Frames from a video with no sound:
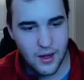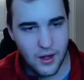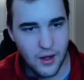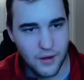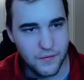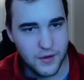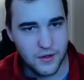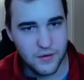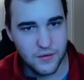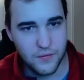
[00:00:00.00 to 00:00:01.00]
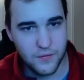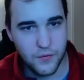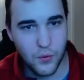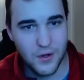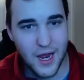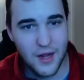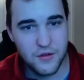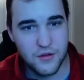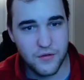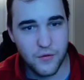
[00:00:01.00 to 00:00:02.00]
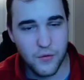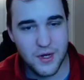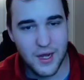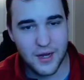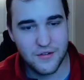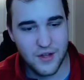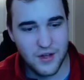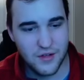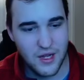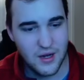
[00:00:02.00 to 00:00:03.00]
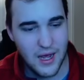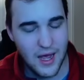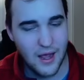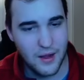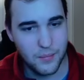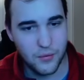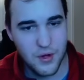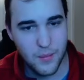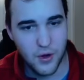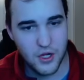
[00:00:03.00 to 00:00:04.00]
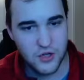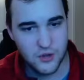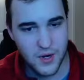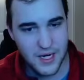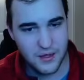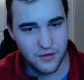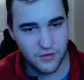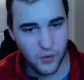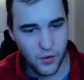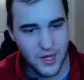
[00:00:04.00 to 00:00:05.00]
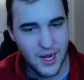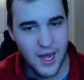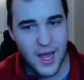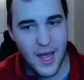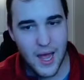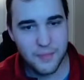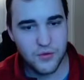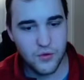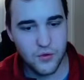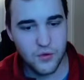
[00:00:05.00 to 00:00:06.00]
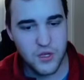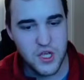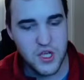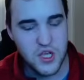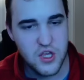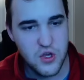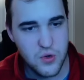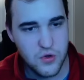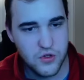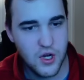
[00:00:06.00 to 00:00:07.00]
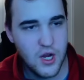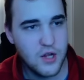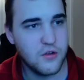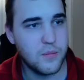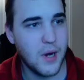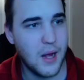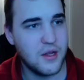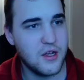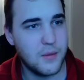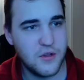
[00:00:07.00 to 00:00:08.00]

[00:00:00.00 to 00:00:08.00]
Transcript: of $4.49 in pre-market trading this morning. Absolutely huge. There's probably going to be